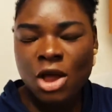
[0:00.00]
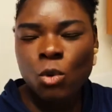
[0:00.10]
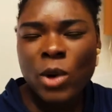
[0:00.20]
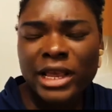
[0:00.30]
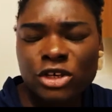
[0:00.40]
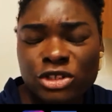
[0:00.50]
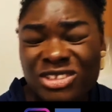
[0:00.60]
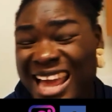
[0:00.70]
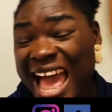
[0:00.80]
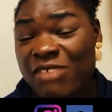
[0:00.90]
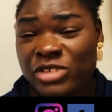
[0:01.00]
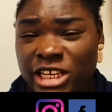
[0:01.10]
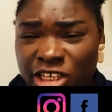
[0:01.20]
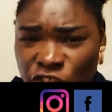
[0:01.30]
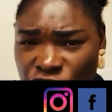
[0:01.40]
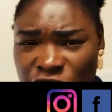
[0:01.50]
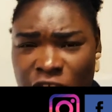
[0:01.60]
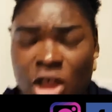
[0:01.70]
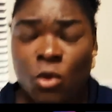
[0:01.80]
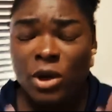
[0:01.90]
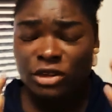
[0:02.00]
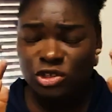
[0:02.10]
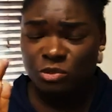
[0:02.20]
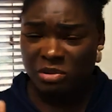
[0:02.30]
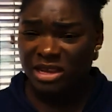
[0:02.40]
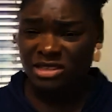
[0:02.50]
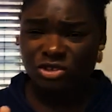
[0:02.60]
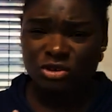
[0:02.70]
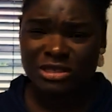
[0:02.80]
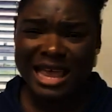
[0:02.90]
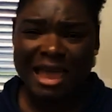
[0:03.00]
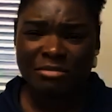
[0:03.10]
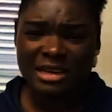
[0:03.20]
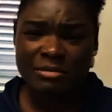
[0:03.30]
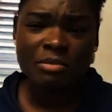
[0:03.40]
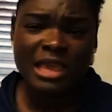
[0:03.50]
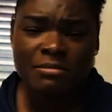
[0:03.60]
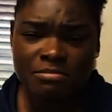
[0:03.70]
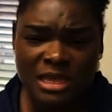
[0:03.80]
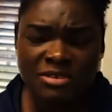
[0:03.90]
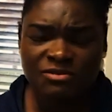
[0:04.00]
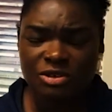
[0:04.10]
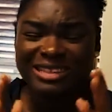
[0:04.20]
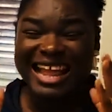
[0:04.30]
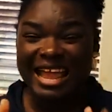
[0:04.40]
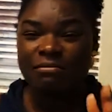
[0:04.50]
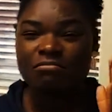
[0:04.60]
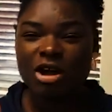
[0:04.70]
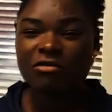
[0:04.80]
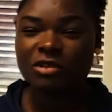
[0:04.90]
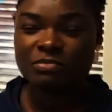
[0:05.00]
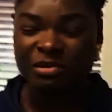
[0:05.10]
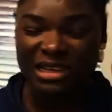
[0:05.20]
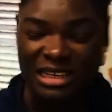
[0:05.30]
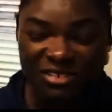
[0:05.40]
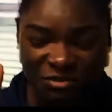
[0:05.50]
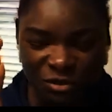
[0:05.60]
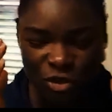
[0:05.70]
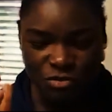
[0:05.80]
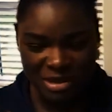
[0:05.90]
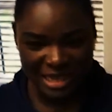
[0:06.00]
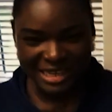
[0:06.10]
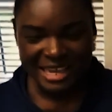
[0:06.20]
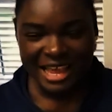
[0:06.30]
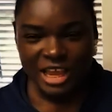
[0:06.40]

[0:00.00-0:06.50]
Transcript: When you don't have a kitchen, when you're spending your time in a B&B for 9 months, believe you me,